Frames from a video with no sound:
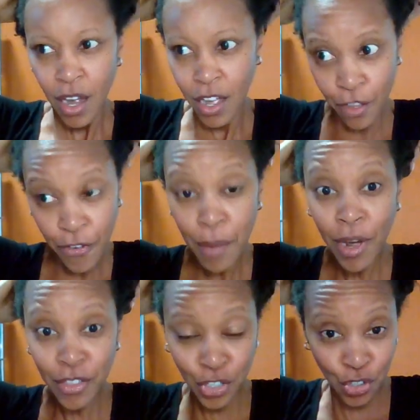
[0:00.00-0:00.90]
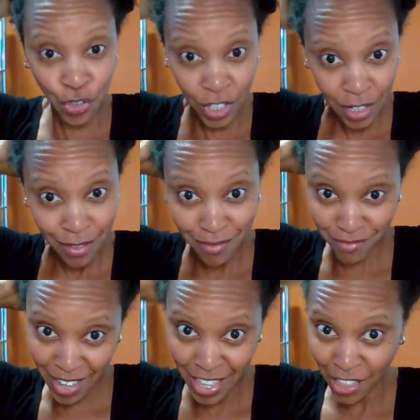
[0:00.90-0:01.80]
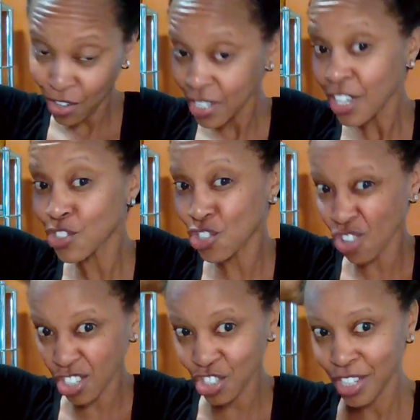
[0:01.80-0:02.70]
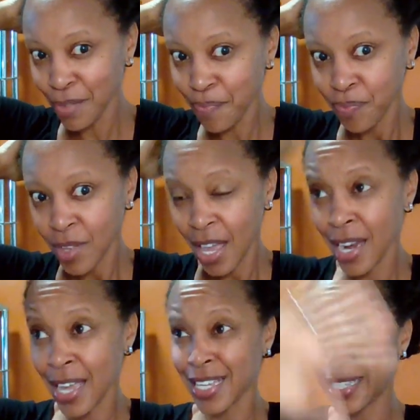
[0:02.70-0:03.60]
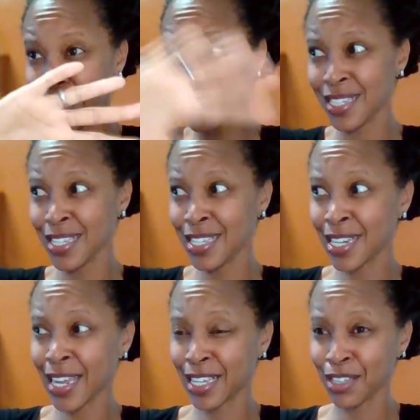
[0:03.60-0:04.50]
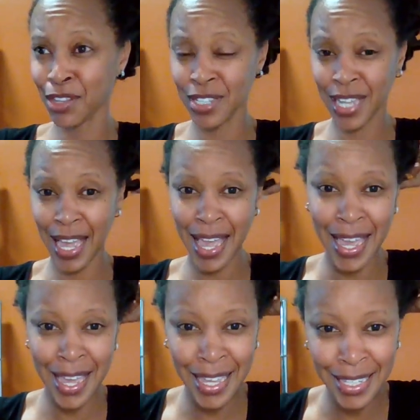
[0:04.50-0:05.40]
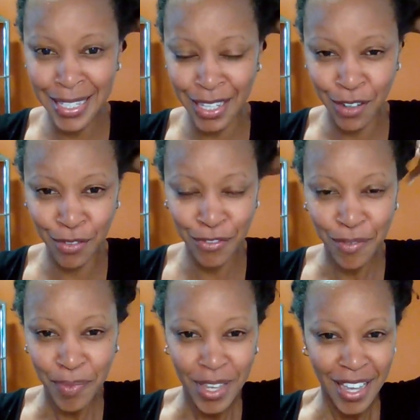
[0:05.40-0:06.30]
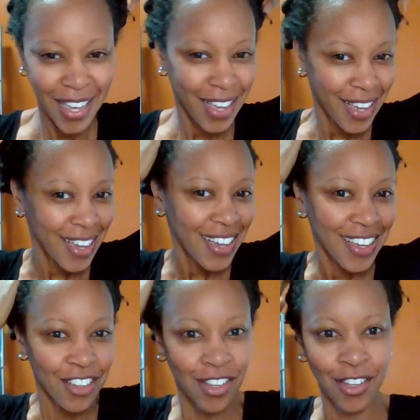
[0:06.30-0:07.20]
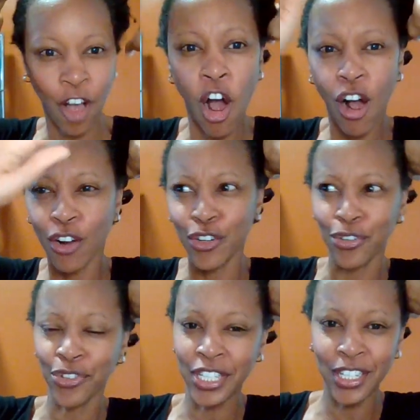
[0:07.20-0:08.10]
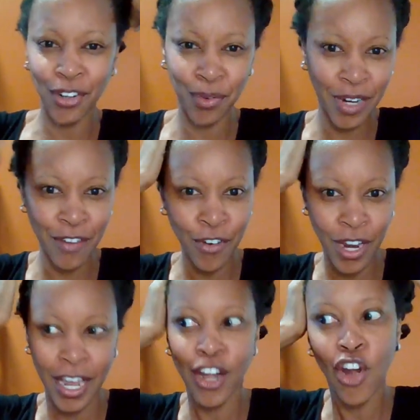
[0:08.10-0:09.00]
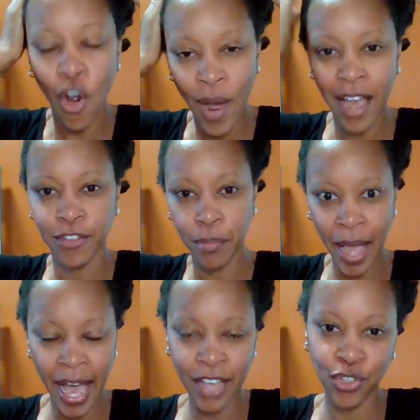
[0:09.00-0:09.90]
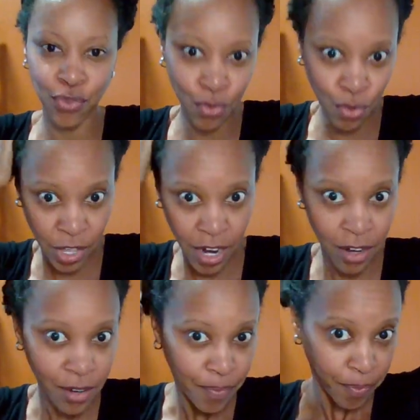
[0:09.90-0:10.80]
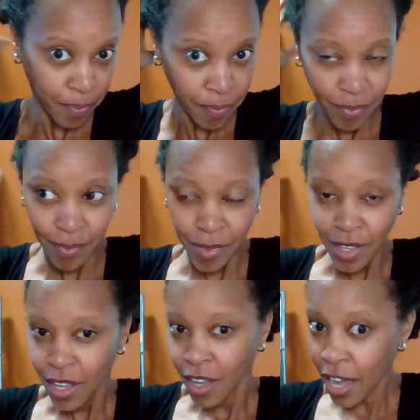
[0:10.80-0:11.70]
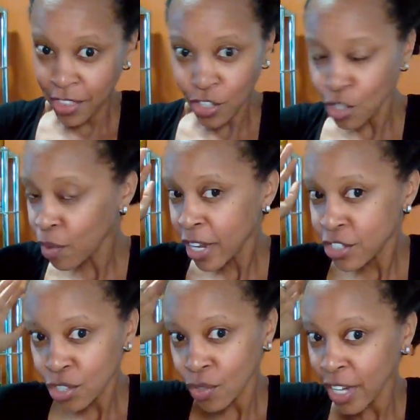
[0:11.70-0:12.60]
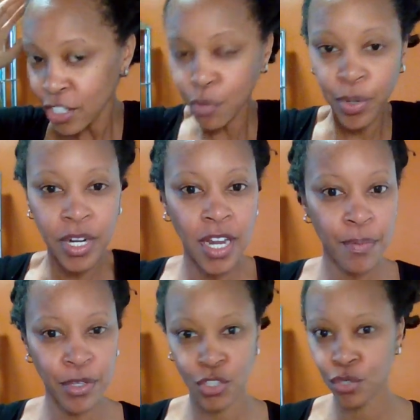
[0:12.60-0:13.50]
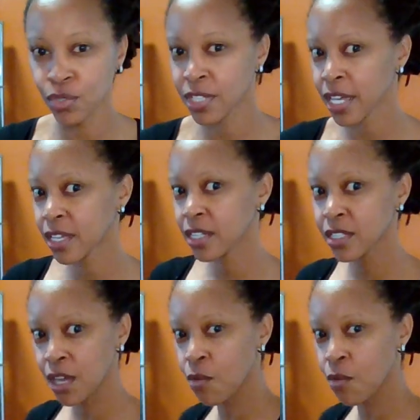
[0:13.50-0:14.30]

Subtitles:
if I'm on the street and there's construction and I can see like there's a haze of concrete or whatever, and I know I have to pass through there, this is what I do. I just put it up in 2 seconds. I